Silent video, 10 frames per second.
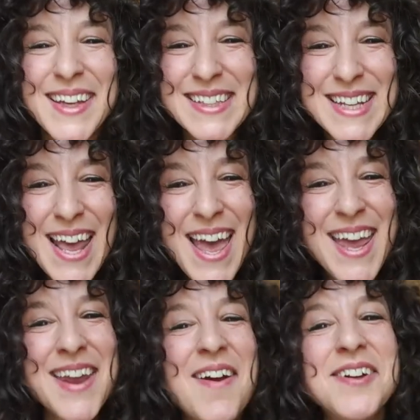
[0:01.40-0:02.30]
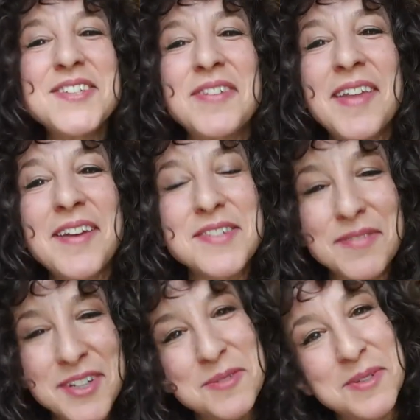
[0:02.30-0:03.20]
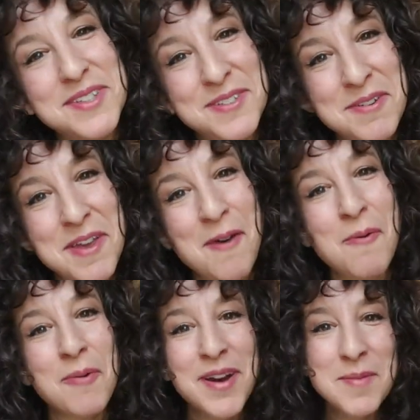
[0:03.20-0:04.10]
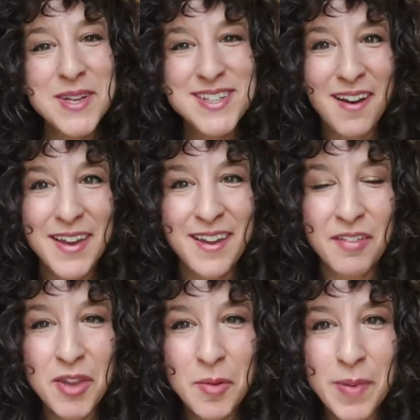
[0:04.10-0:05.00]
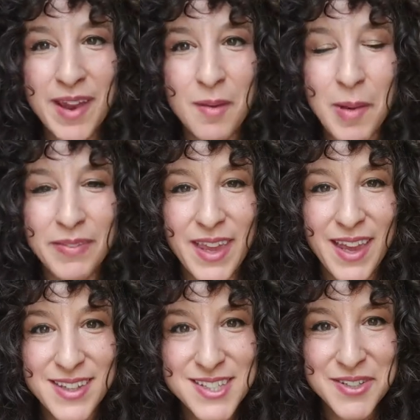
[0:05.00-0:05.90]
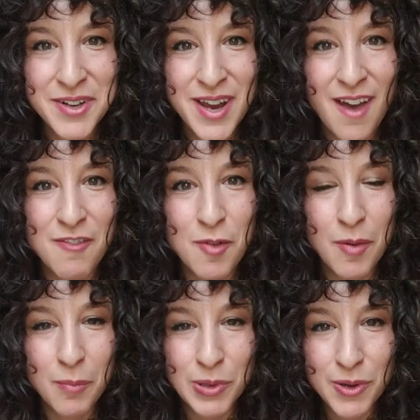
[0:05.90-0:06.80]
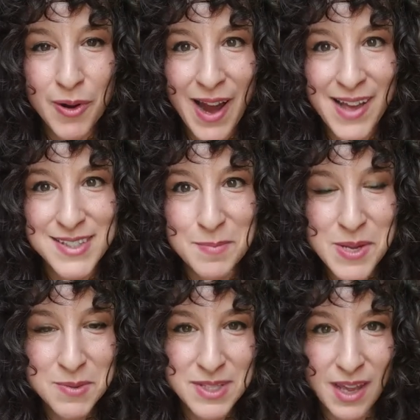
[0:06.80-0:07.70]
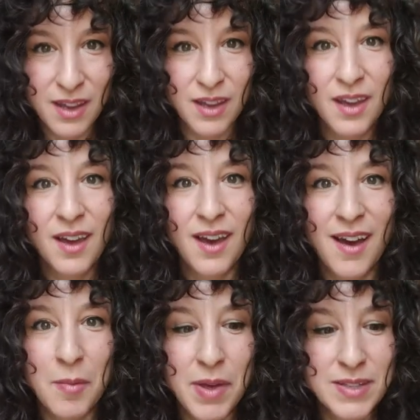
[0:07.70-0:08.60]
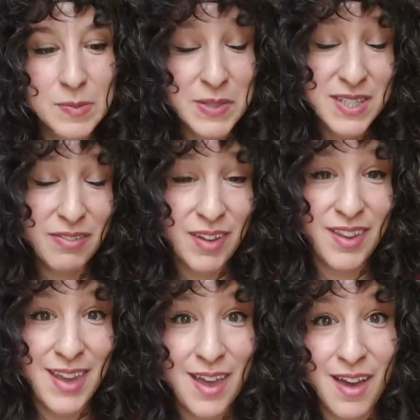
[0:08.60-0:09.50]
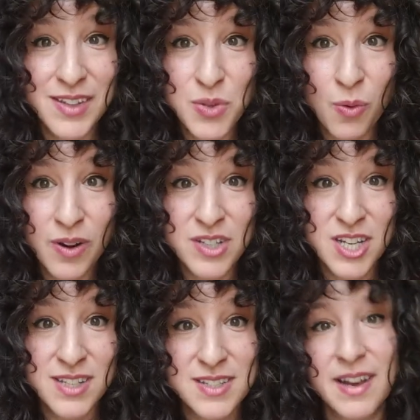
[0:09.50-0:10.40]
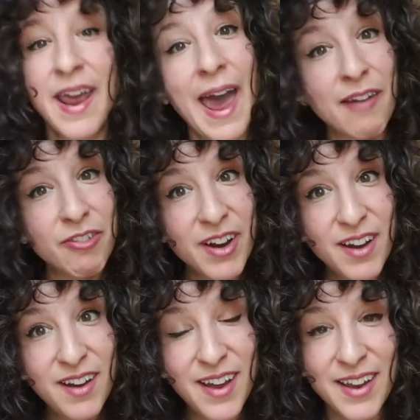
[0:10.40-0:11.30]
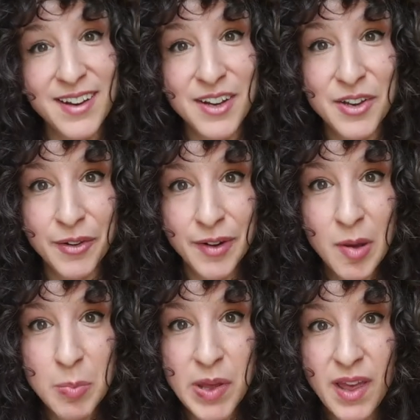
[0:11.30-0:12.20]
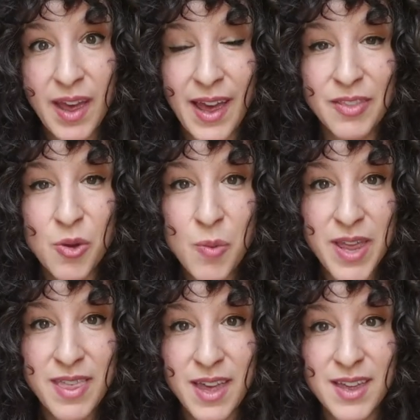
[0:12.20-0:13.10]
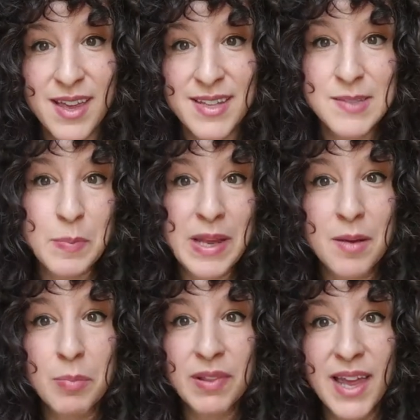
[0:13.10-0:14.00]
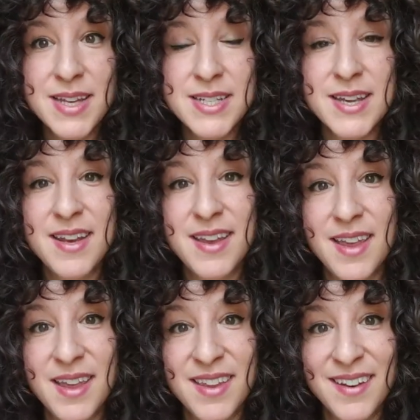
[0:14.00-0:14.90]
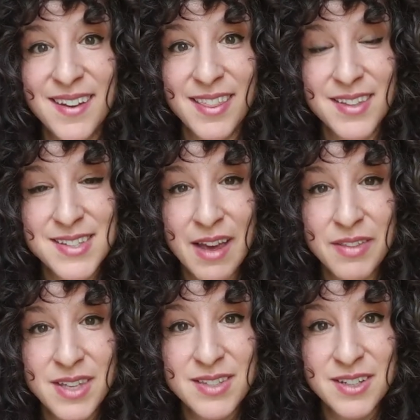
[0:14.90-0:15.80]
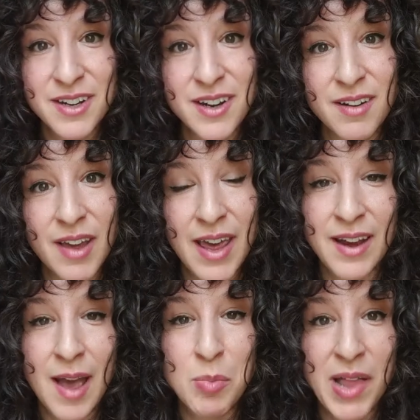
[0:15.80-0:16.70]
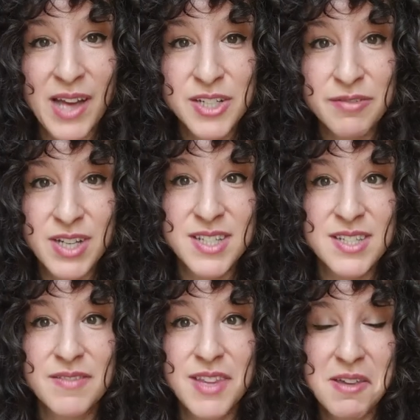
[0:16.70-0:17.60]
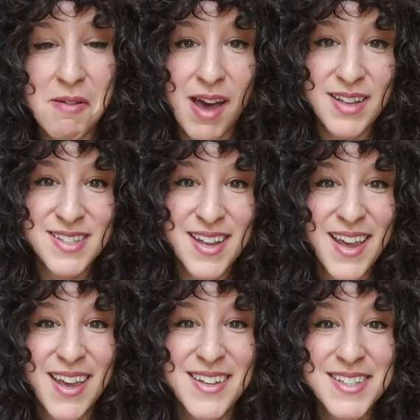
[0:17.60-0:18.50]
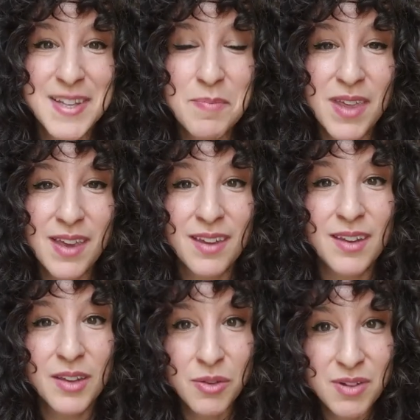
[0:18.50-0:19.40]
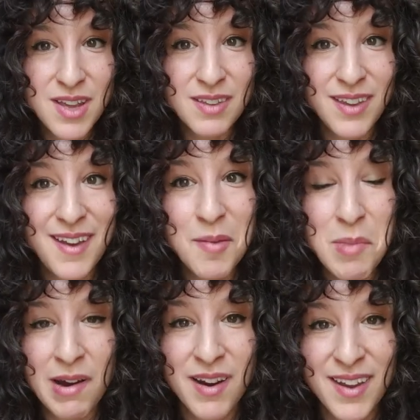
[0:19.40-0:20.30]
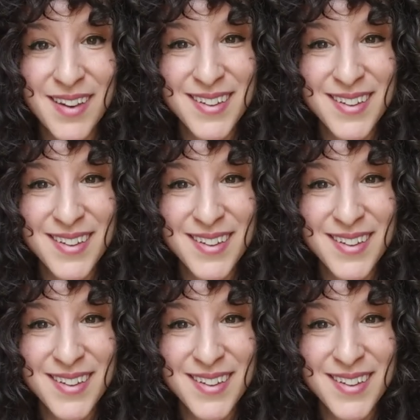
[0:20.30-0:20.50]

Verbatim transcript: Today in Arts for Life's virtual studio, we're going to be talking a little bit about the history of bluegrass music, um, specifically its origins in Africa and in Europe, and the way that it has been blended in the southeastern and Appalachian regions of the U.S. into something uniquely American.